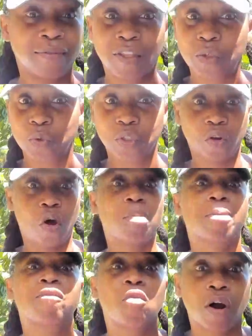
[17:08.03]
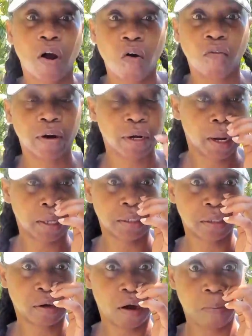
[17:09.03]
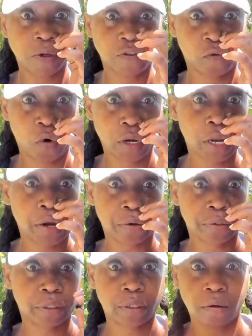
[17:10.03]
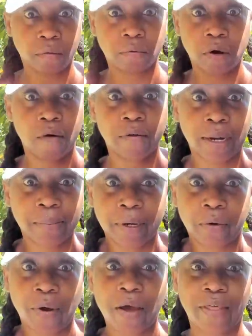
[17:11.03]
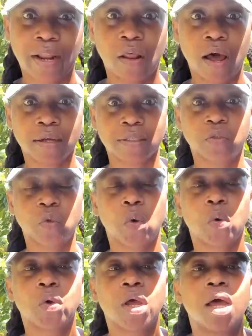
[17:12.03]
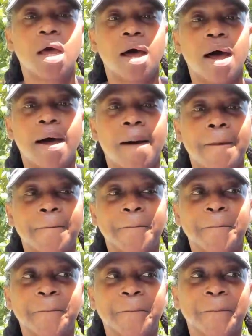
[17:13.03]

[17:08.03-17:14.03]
This was long before COVID. It took almost 4 years. So COVID ain't been around that long. So um,